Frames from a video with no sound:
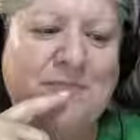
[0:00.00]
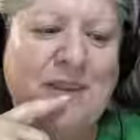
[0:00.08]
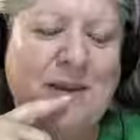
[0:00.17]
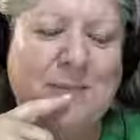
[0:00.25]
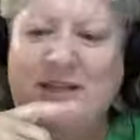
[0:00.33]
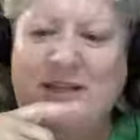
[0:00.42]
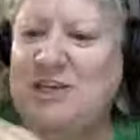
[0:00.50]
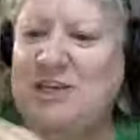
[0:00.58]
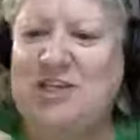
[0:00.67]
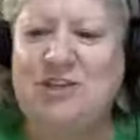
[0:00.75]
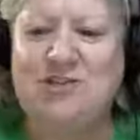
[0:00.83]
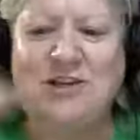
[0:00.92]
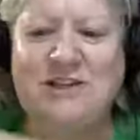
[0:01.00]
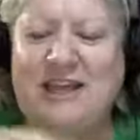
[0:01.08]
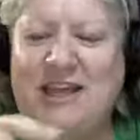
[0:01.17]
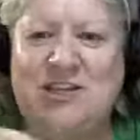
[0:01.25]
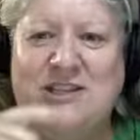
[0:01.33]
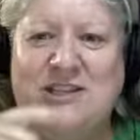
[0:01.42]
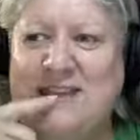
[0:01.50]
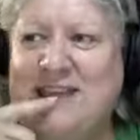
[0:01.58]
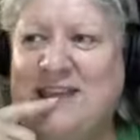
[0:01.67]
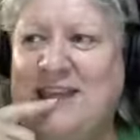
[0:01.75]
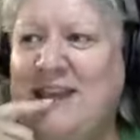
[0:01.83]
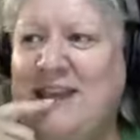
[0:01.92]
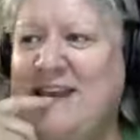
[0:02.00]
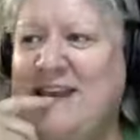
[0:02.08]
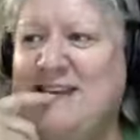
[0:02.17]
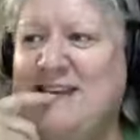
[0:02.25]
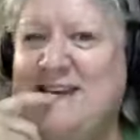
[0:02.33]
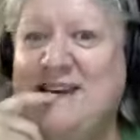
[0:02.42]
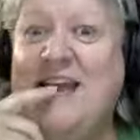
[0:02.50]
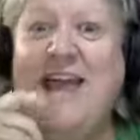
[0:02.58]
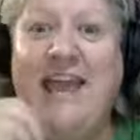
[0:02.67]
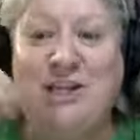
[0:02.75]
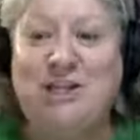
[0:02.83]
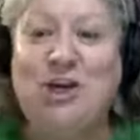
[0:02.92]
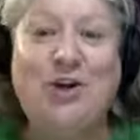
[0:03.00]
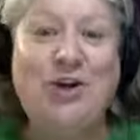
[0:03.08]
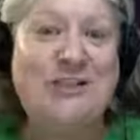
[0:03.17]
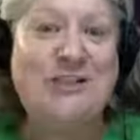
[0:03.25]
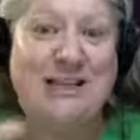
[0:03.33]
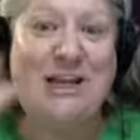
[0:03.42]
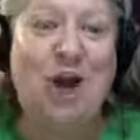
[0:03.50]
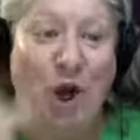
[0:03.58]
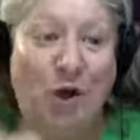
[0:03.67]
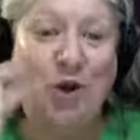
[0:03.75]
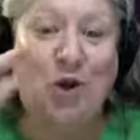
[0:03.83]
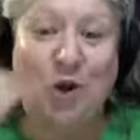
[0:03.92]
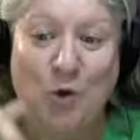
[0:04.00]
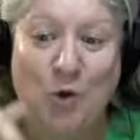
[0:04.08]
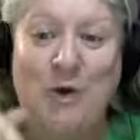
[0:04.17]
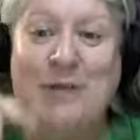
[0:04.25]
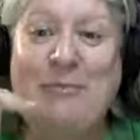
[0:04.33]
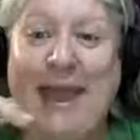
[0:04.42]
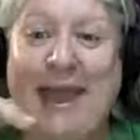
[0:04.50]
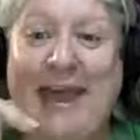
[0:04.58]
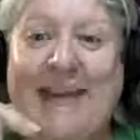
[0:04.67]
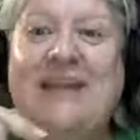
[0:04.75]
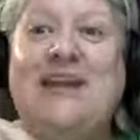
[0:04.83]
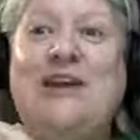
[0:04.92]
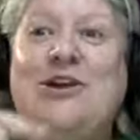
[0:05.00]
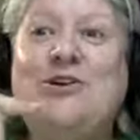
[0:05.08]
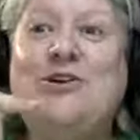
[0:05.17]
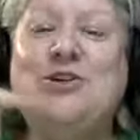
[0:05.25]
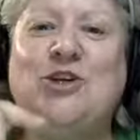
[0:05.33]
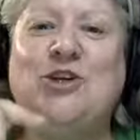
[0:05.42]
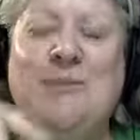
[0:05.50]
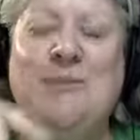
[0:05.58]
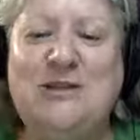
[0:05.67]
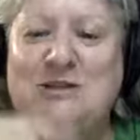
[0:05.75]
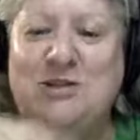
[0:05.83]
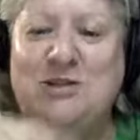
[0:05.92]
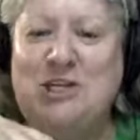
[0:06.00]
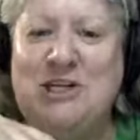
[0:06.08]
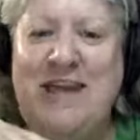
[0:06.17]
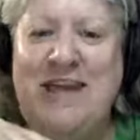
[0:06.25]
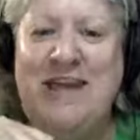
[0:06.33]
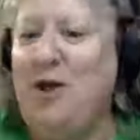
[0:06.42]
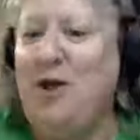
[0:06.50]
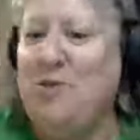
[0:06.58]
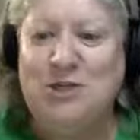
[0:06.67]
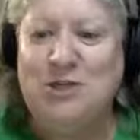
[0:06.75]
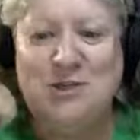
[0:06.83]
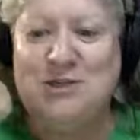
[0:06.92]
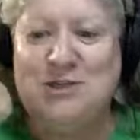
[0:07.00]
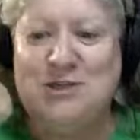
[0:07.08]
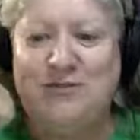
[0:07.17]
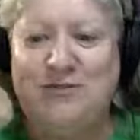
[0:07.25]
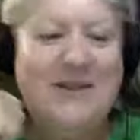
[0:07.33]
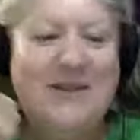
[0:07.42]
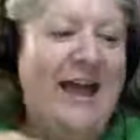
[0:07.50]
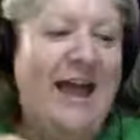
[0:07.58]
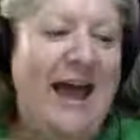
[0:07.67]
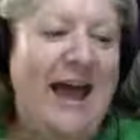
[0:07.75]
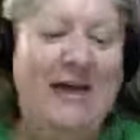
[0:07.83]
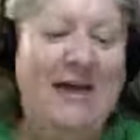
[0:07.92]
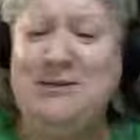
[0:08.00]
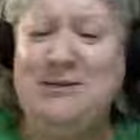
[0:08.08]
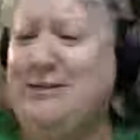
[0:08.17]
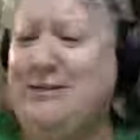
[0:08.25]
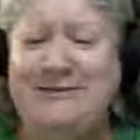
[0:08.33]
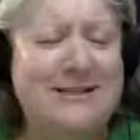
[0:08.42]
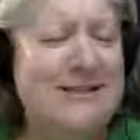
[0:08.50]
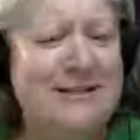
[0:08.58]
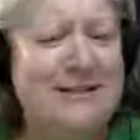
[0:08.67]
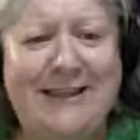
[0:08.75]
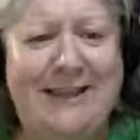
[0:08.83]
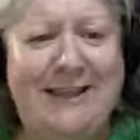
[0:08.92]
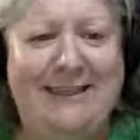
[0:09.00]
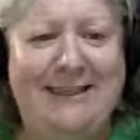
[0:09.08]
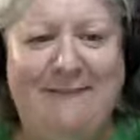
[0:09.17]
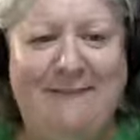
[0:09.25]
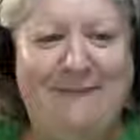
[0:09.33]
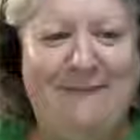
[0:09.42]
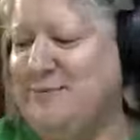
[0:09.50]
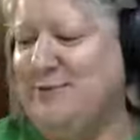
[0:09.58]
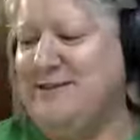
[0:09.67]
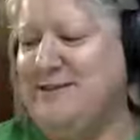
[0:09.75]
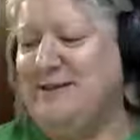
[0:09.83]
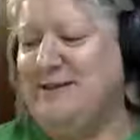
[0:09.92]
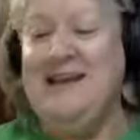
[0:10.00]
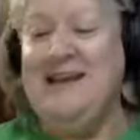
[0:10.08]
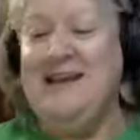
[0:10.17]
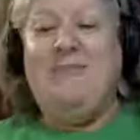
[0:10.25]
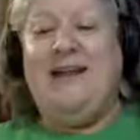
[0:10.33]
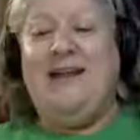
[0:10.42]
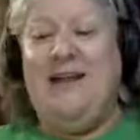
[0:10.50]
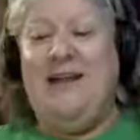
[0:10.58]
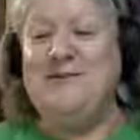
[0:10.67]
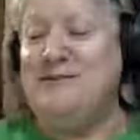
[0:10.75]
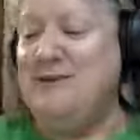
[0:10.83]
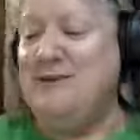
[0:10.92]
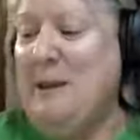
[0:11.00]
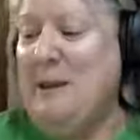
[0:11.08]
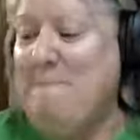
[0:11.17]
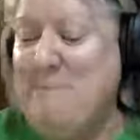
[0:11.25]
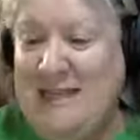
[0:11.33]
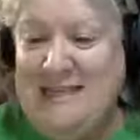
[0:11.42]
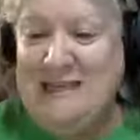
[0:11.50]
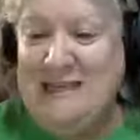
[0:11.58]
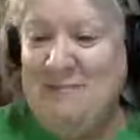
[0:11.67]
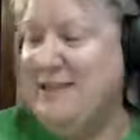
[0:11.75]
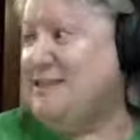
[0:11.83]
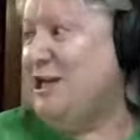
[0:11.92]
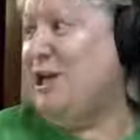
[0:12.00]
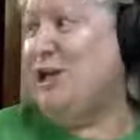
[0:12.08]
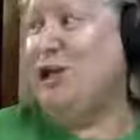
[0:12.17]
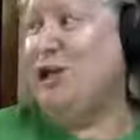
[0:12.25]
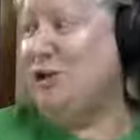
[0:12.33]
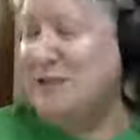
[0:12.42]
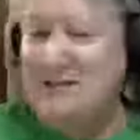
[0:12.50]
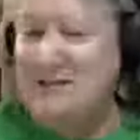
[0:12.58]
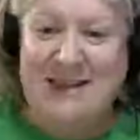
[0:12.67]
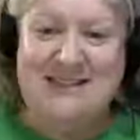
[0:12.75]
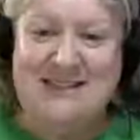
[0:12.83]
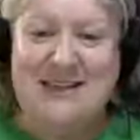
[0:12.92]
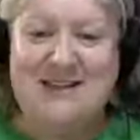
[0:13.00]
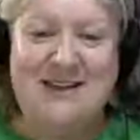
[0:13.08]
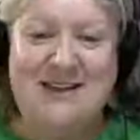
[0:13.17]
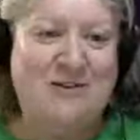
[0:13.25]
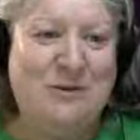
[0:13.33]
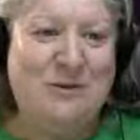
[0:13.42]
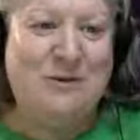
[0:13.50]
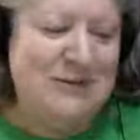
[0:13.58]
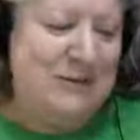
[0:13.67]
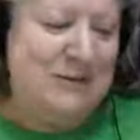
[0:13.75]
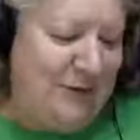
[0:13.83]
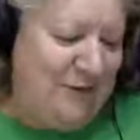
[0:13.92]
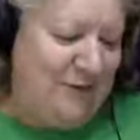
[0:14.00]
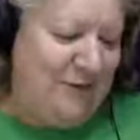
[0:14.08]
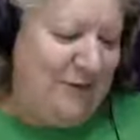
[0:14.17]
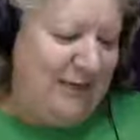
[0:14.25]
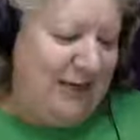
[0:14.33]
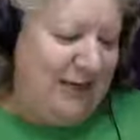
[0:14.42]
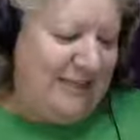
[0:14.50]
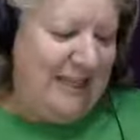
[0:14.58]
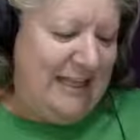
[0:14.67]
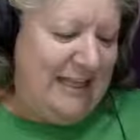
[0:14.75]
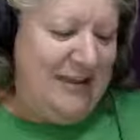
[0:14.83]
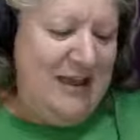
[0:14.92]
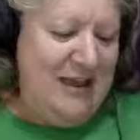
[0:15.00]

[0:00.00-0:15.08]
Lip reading: But yeah, she tried the edge of that thing and actually got her sitting on her cooling pad to try it. But as soon as she had it, she was off. She doesn't like that thing for some reason. But that was the most amazing pizza. It looked amazing. So I'm going to have to post the picture for you guys later.